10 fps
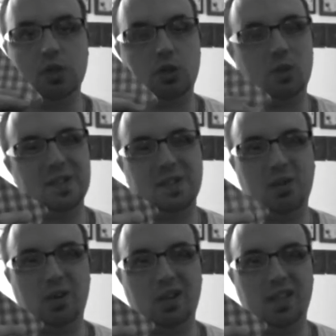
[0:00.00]
You're always
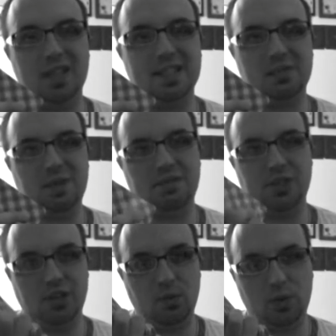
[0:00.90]
going to want to cleanse them
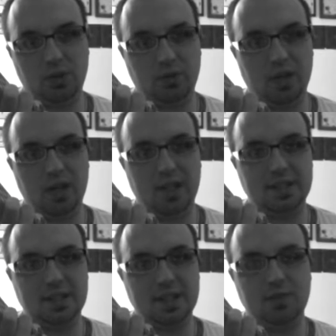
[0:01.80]
after every one of your
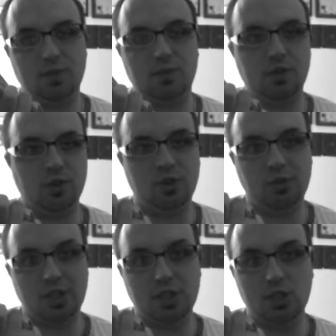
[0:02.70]
readings if you feel you
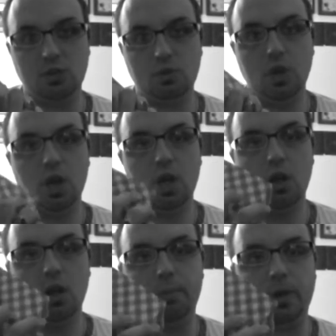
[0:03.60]
need to,
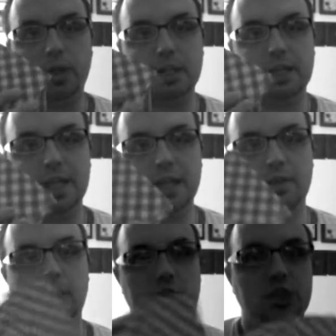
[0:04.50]
because
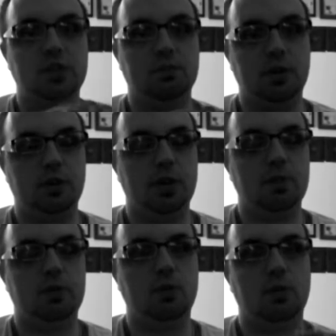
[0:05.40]
negative energies from other
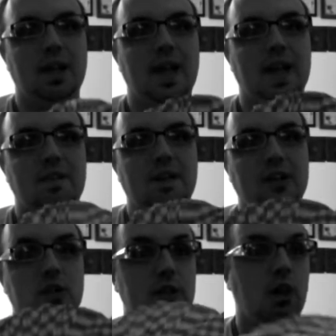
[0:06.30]
people can
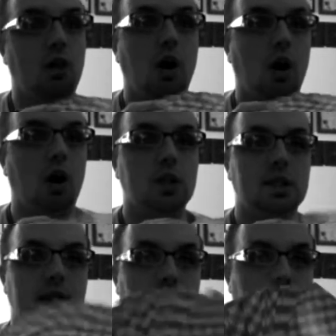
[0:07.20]
affect your tarot cards
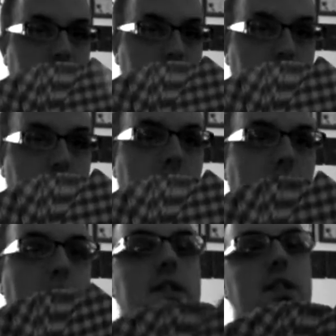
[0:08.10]
and they can affect your
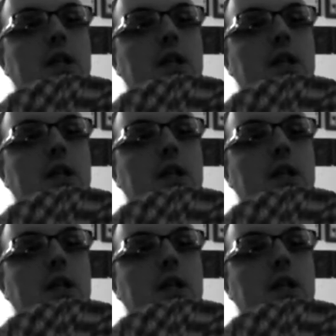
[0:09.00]
readings.